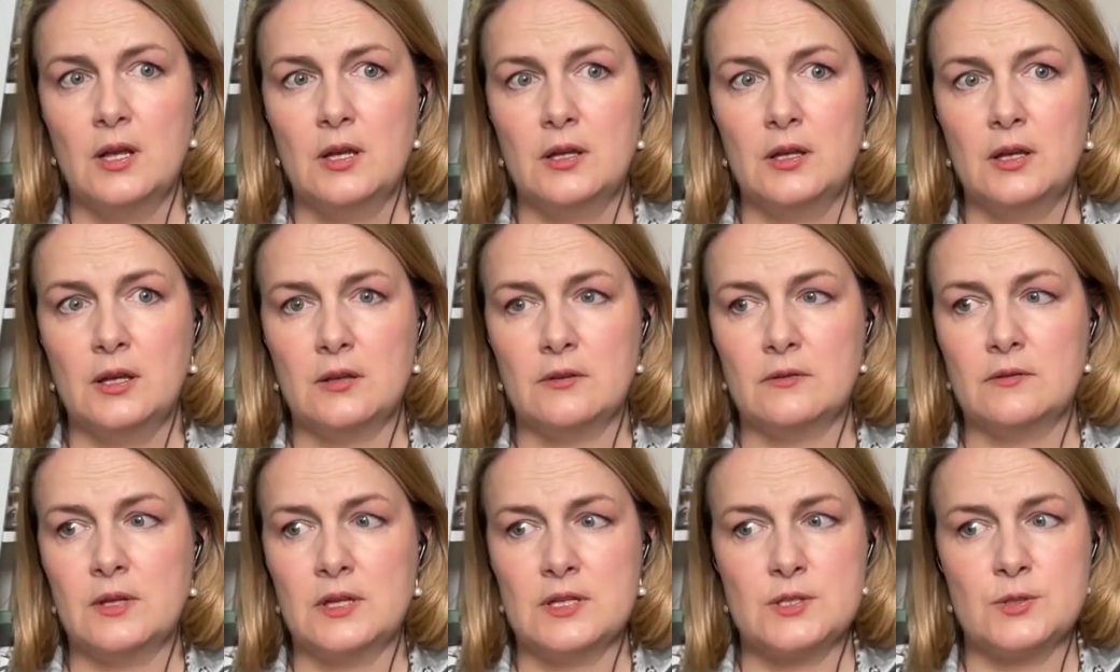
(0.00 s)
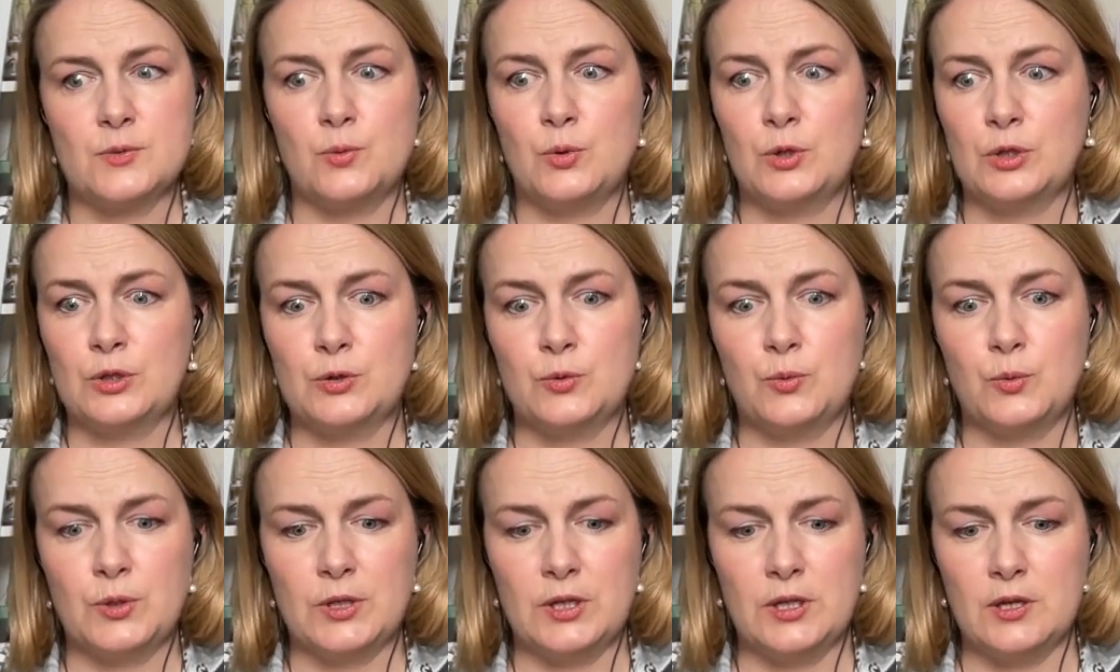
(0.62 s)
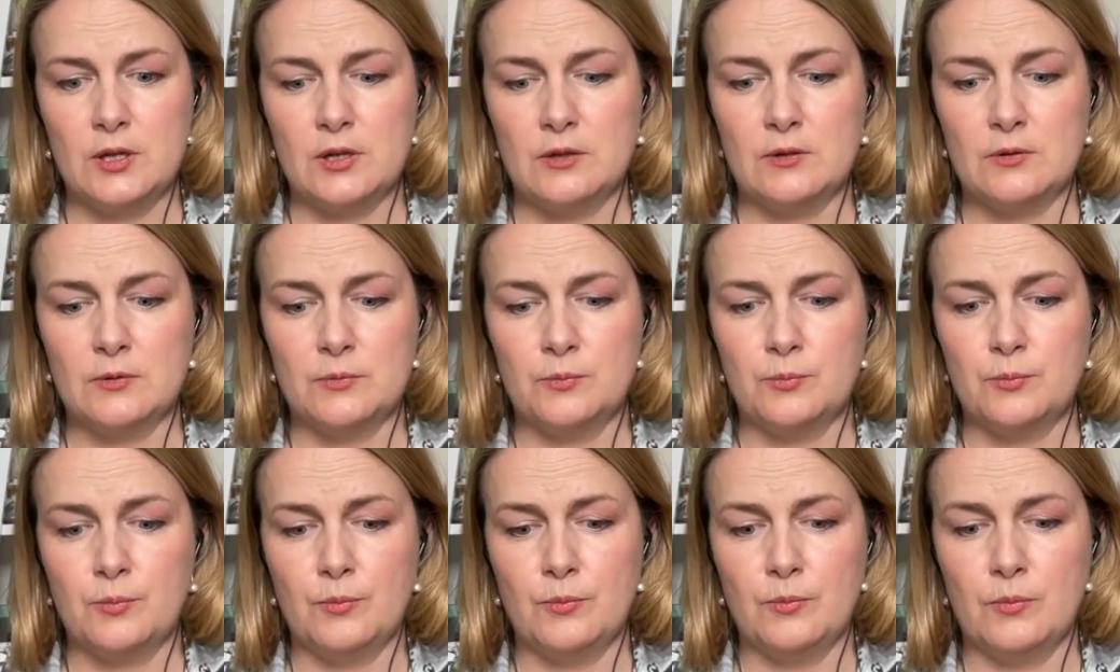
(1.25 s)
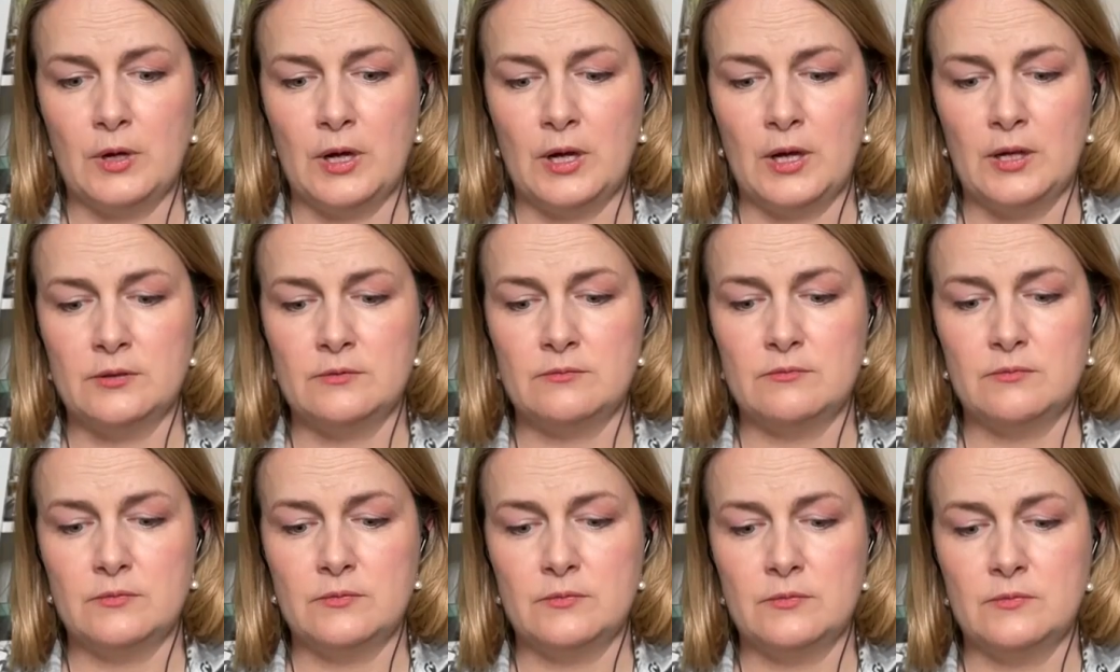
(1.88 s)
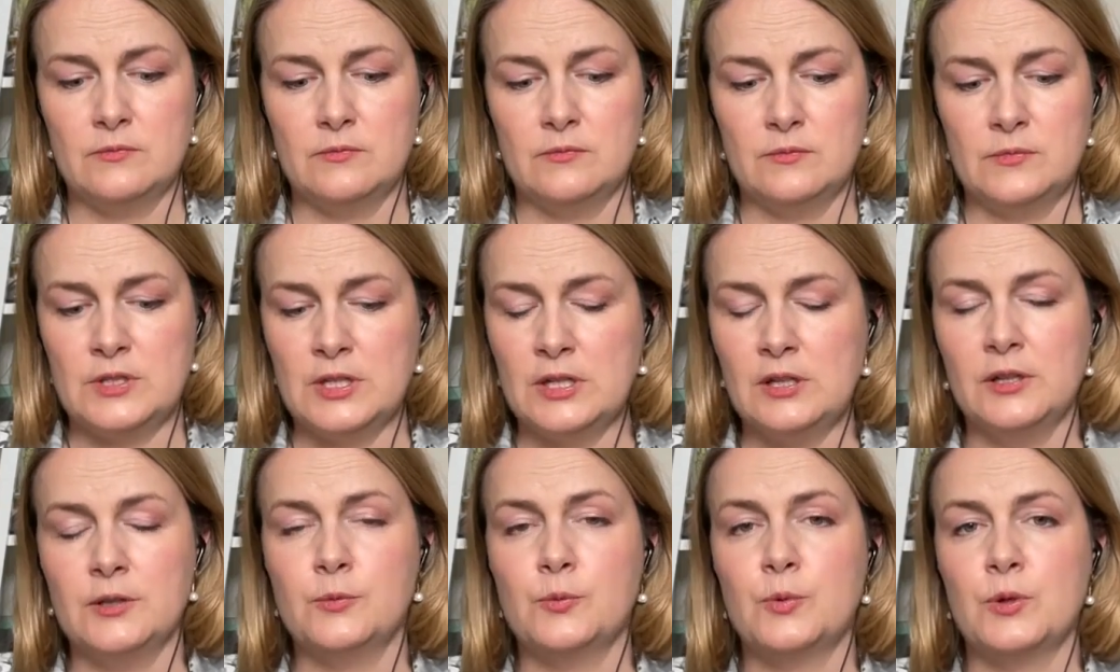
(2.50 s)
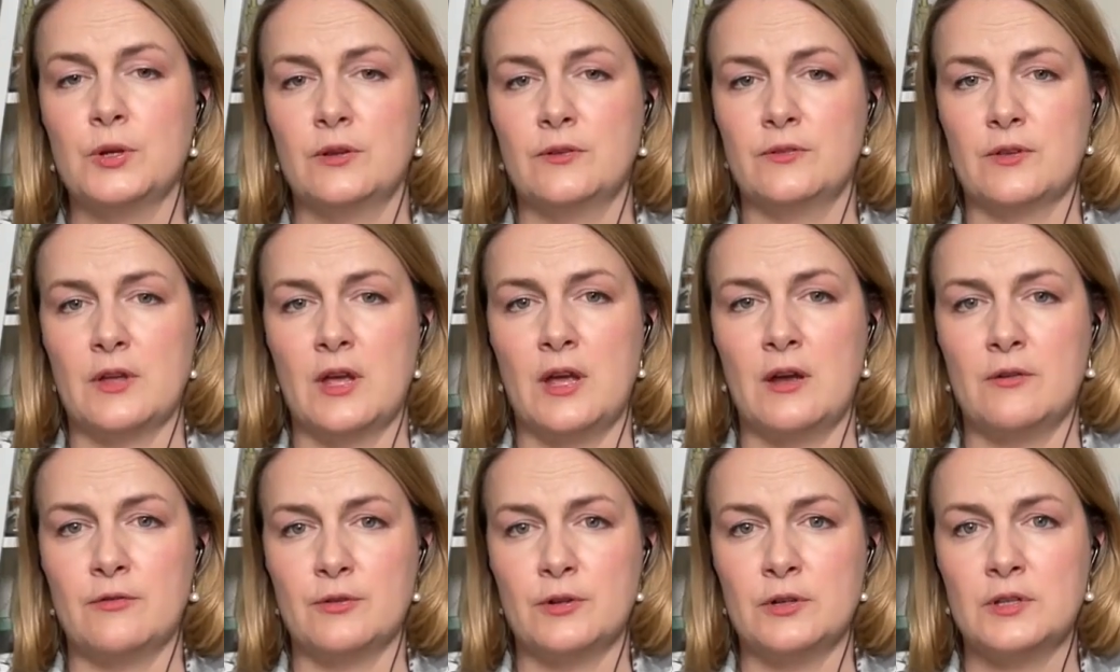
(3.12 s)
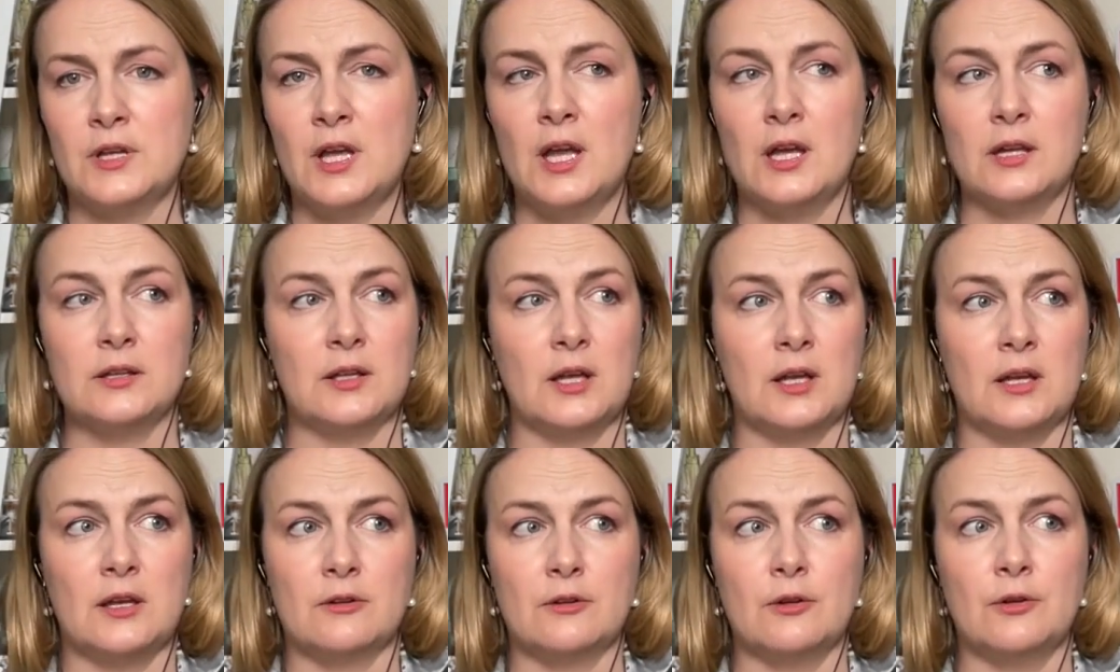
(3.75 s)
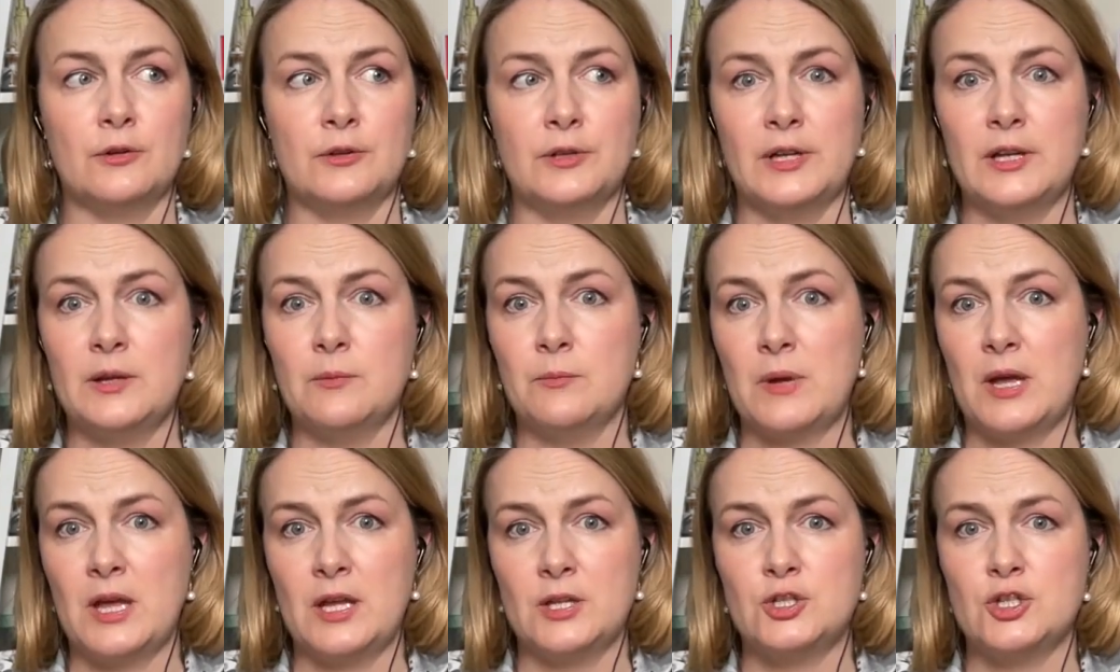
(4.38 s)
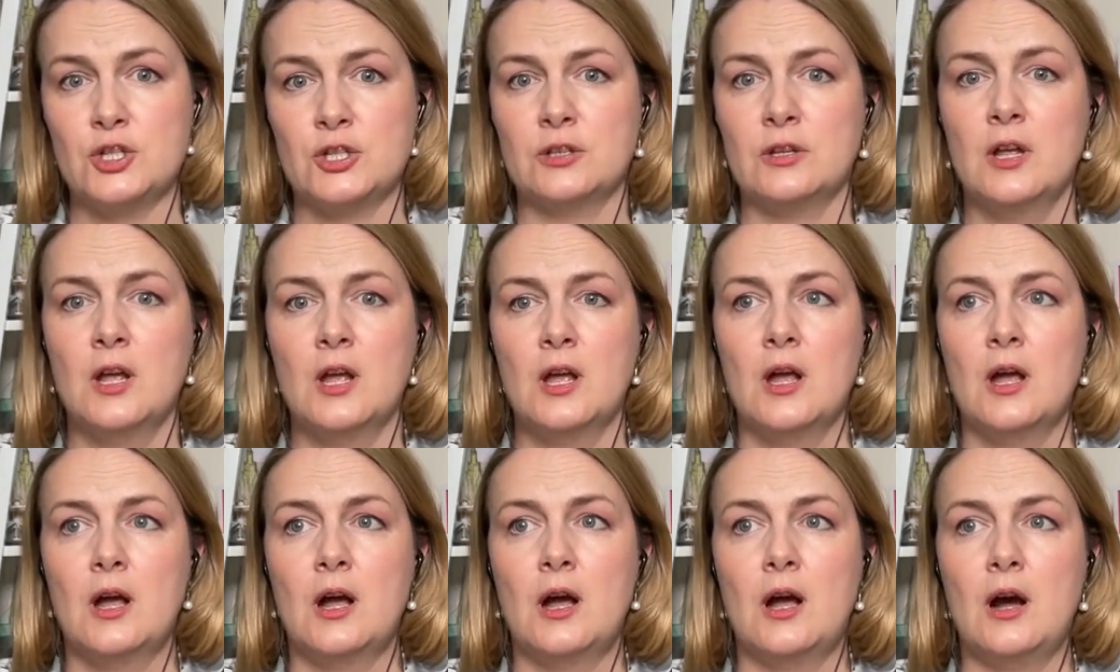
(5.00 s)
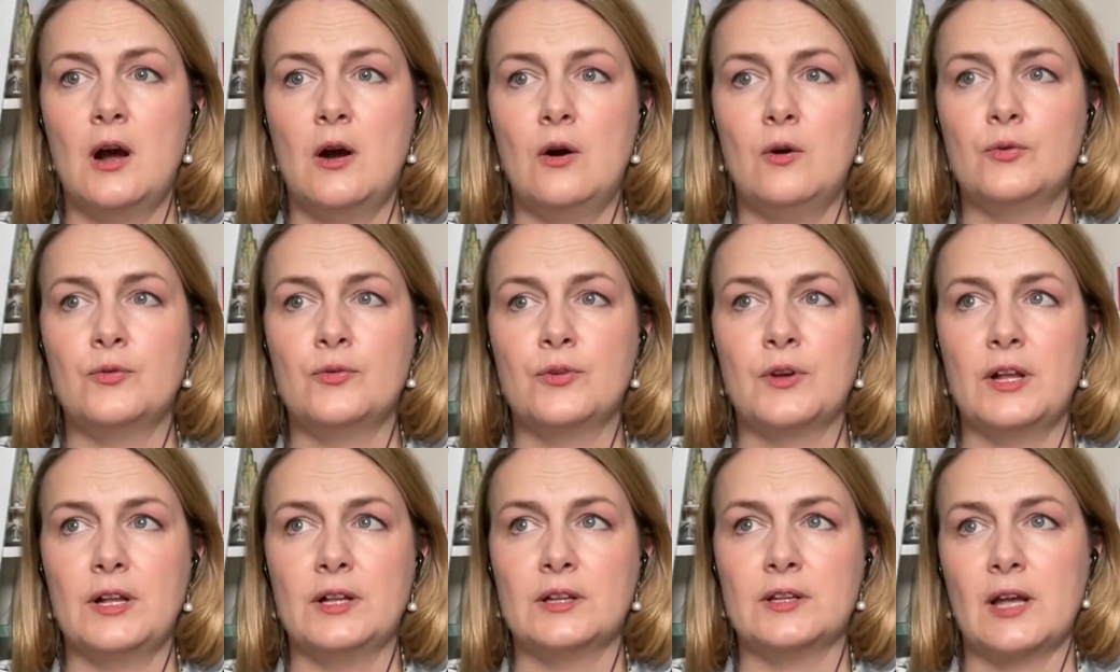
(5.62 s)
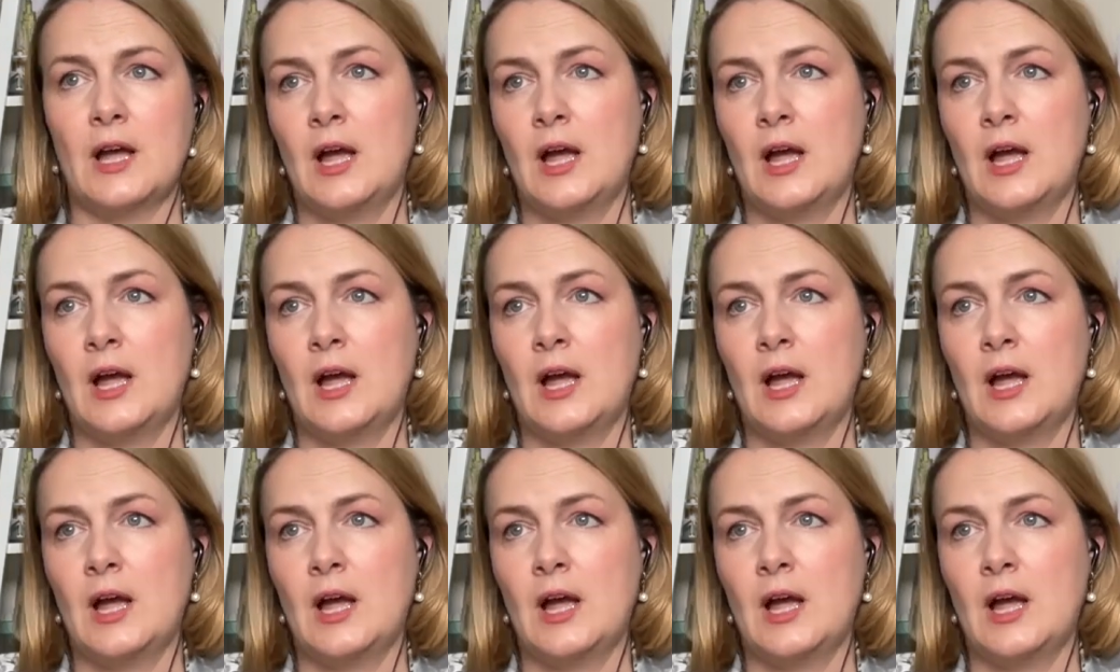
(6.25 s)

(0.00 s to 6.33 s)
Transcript: And that's what we are dealing with every day. And I can only imagine how felt.